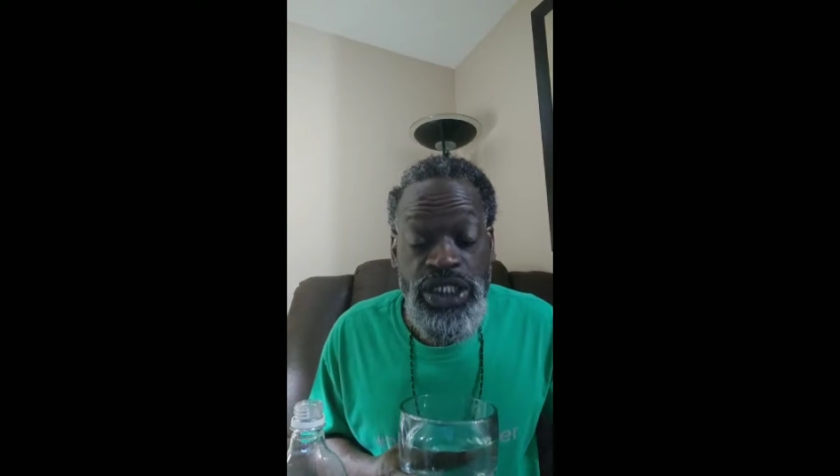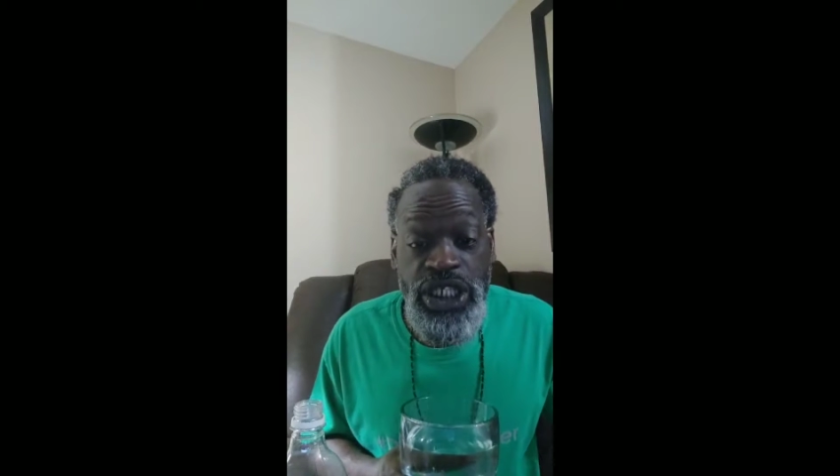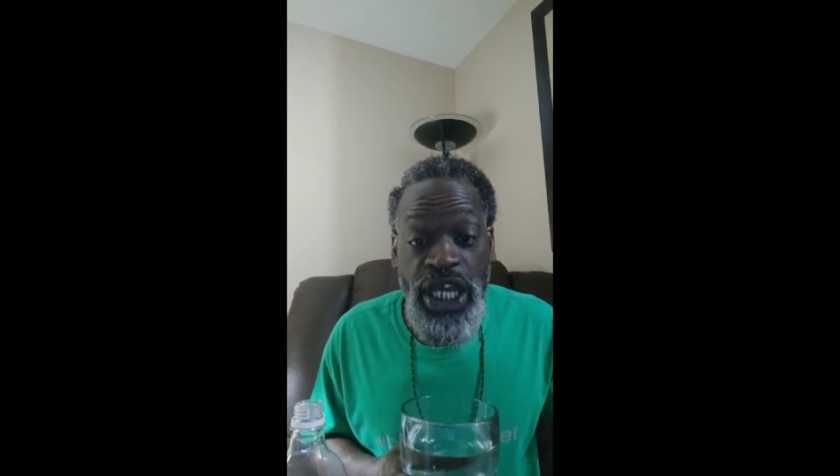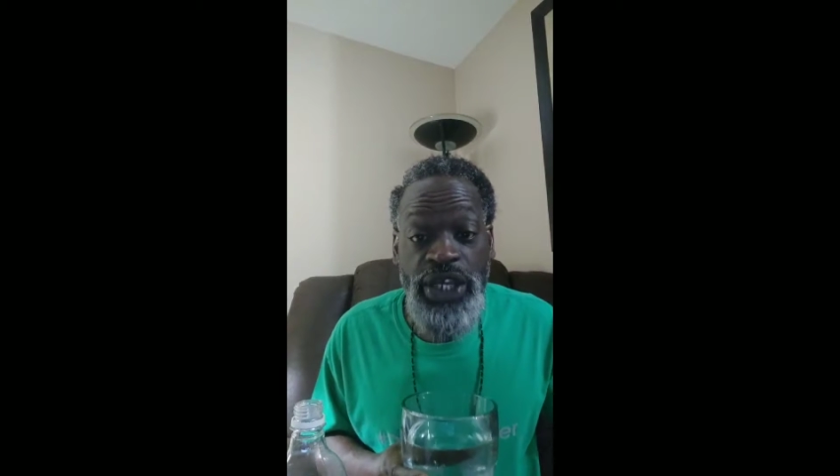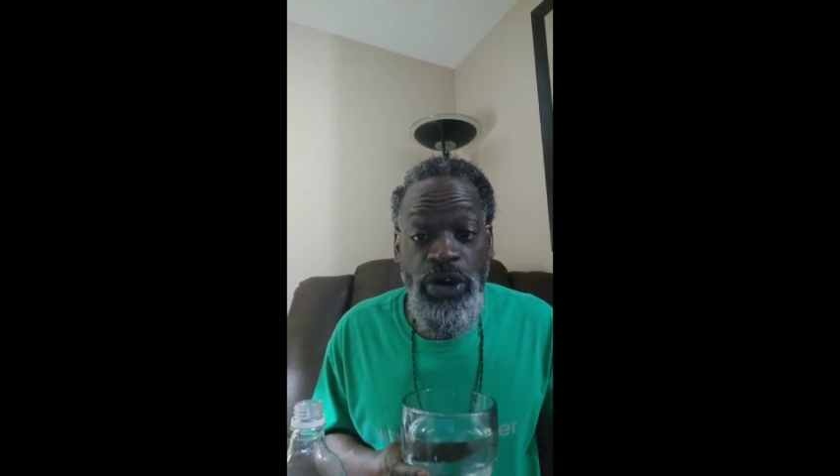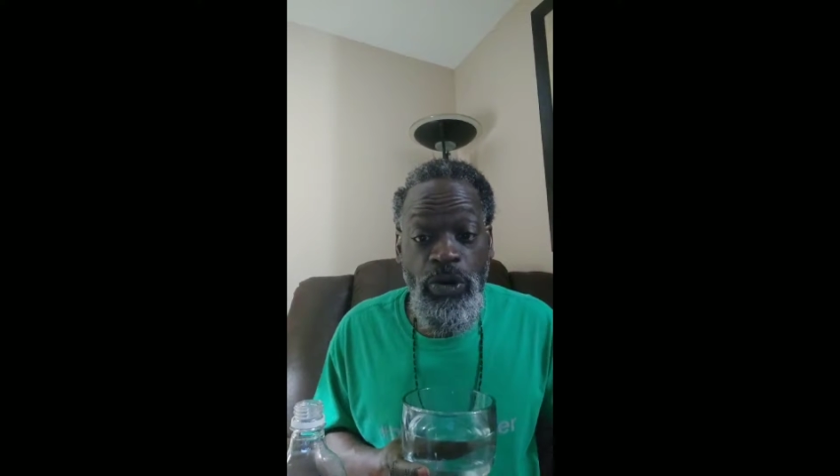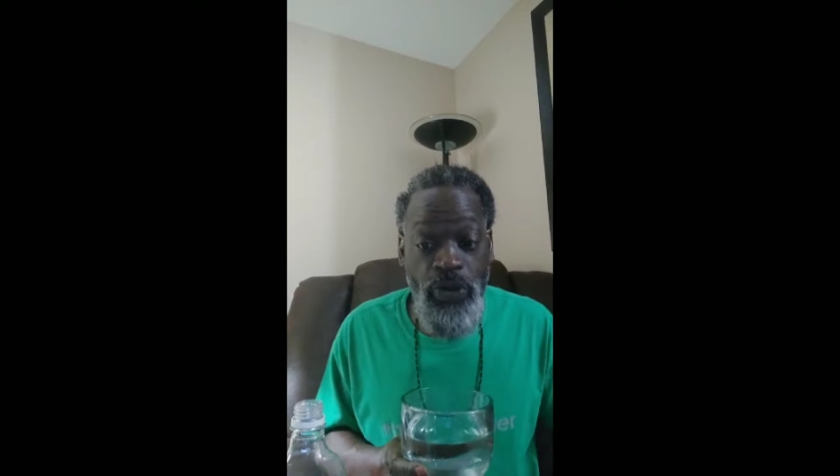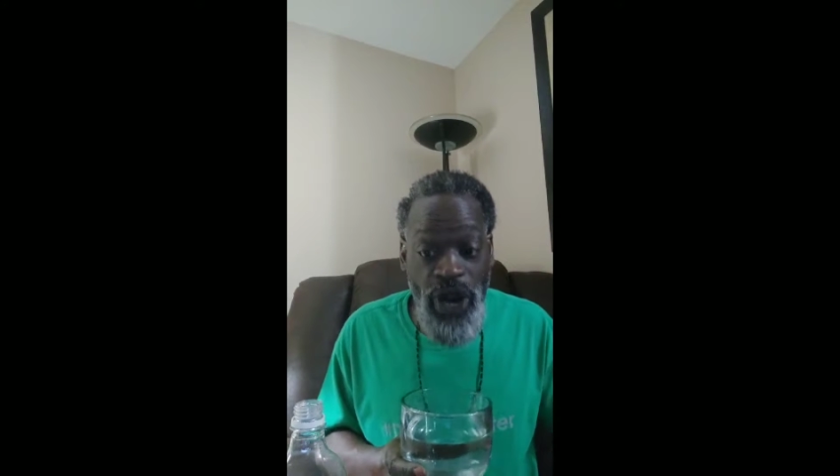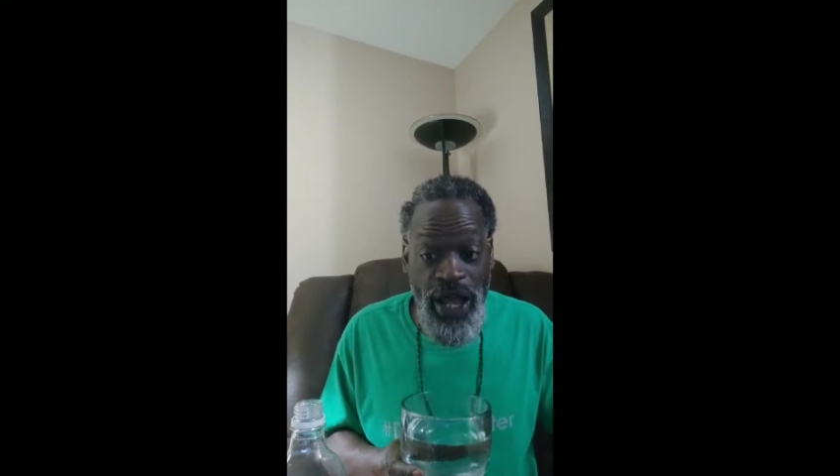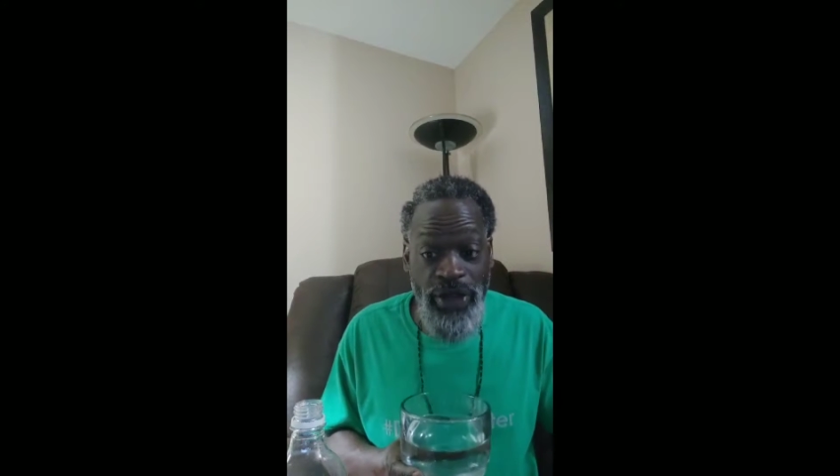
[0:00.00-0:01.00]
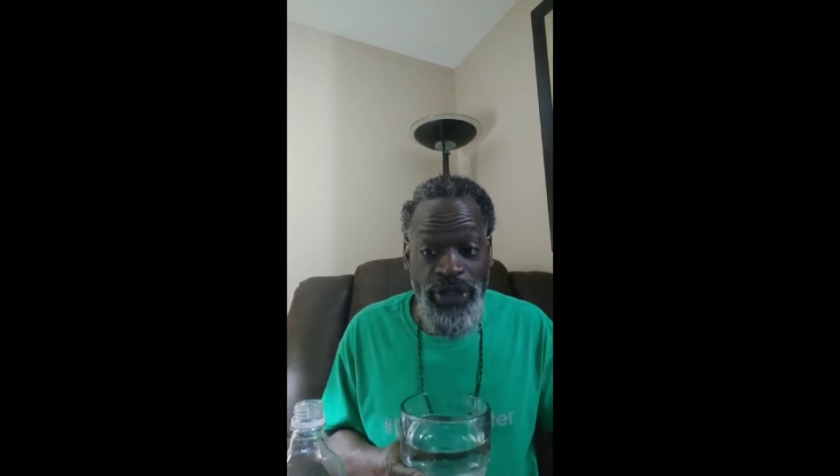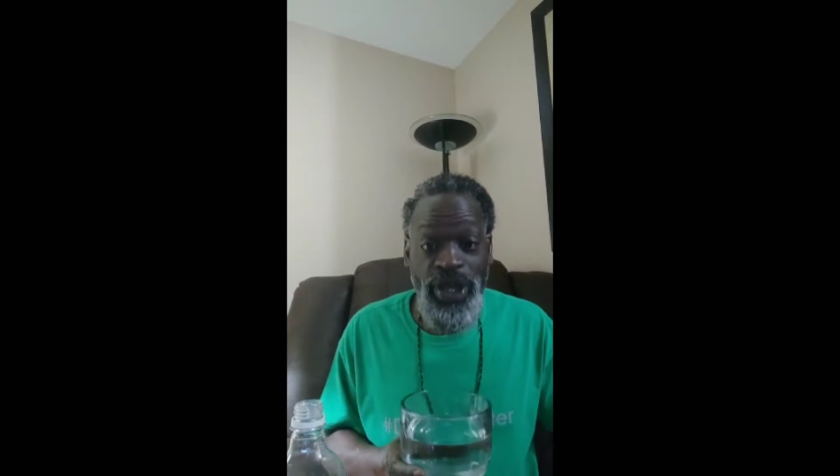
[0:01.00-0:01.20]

Take your breath.